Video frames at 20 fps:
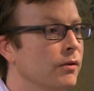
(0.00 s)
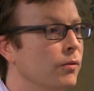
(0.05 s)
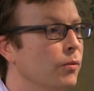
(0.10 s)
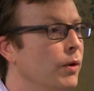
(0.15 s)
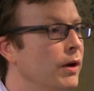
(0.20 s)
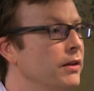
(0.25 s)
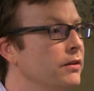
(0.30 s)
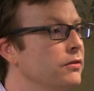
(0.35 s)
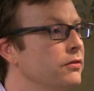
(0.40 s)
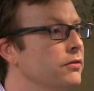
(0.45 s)

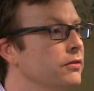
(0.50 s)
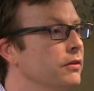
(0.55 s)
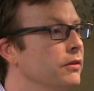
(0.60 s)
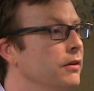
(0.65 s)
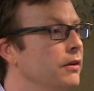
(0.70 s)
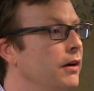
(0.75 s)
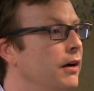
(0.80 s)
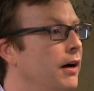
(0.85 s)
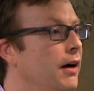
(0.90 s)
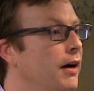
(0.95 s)
What's
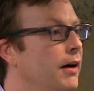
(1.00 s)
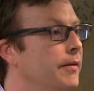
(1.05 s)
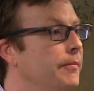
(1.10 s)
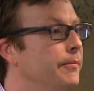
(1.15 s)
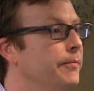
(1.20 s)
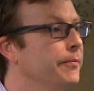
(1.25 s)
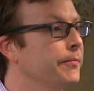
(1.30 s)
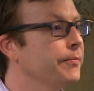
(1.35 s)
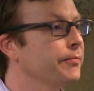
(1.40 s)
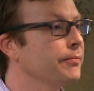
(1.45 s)

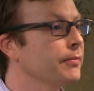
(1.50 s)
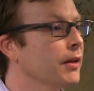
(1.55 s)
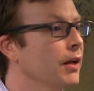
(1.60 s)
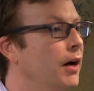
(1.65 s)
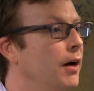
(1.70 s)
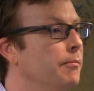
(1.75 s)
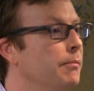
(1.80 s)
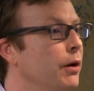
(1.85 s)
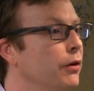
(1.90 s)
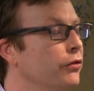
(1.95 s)

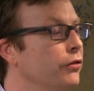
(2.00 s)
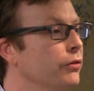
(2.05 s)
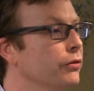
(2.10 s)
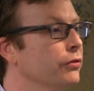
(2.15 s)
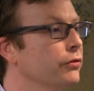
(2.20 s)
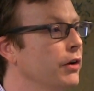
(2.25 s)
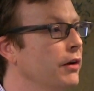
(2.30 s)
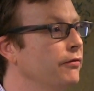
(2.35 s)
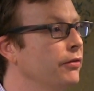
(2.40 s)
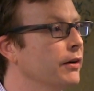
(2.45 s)
emotional
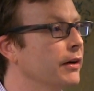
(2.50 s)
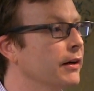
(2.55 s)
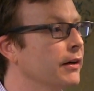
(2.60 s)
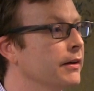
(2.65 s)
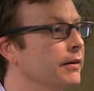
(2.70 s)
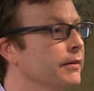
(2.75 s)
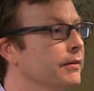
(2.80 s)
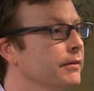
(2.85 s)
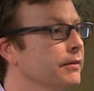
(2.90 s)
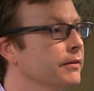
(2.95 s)
suffering?
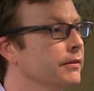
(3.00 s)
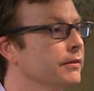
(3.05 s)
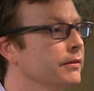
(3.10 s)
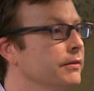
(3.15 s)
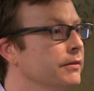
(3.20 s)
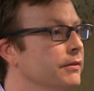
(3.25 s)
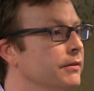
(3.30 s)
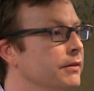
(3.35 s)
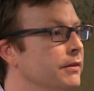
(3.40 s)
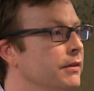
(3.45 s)

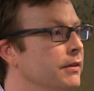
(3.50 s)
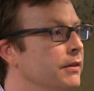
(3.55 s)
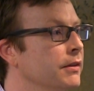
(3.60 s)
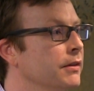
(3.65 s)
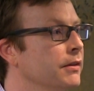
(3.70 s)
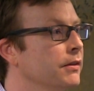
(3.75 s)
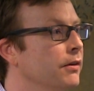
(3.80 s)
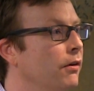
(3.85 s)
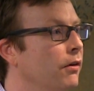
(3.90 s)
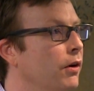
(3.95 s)

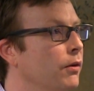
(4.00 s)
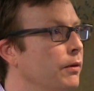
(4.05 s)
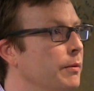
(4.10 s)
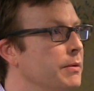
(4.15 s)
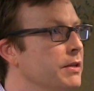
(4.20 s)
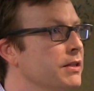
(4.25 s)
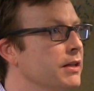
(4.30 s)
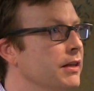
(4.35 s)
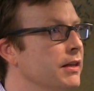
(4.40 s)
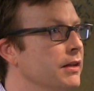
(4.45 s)
Or let
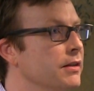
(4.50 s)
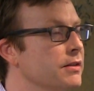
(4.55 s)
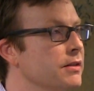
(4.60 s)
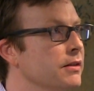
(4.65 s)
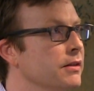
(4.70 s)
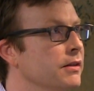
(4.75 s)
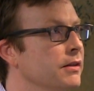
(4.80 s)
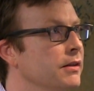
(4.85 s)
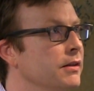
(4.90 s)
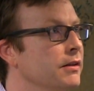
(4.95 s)
me say this,
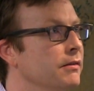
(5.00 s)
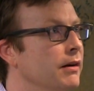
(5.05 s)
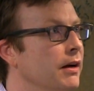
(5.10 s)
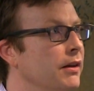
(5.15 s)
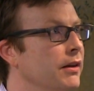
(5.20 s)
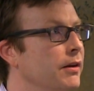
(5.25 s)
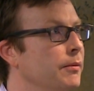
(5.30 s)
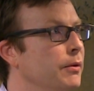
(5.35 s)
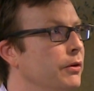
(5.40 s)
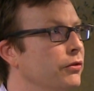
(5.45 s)

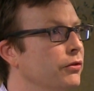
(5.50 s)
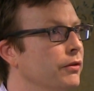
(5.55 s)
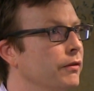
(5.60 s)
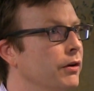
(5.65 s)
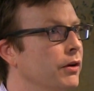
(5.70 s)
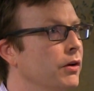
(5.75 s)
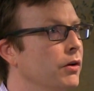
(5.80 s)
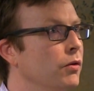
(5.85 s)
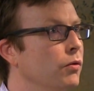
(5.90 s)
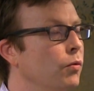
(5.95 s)
rather than emotional
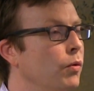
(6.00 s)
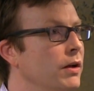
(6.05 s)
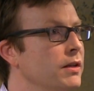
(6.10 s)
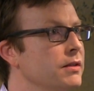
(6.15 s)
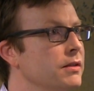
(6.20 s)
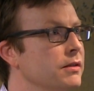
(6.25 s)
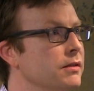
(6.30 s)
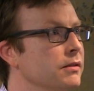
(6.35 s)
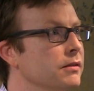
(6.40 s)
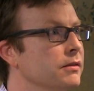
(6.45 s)
suffering,
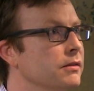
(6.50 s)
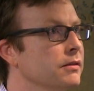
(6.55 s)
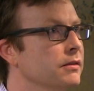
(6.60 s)
what's